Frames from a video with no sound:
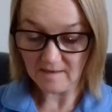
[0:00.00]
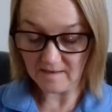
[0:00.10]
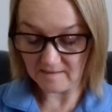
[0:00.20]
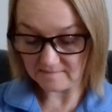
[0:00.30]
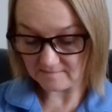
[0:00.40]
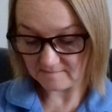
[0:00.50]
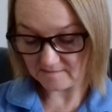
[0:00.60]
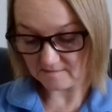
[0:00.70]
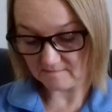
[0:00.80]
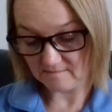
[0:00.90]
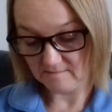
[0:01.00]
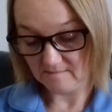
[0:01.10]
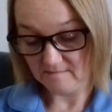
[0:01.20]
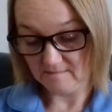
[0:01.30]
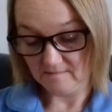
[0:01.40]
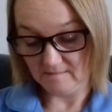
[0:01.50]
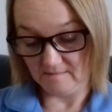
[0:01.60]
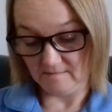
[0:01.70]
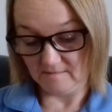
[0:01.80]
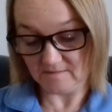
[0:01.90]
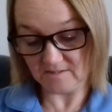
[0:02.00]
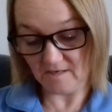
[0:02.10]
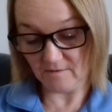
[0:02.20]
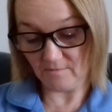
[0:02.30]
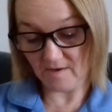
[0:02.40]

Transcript: And so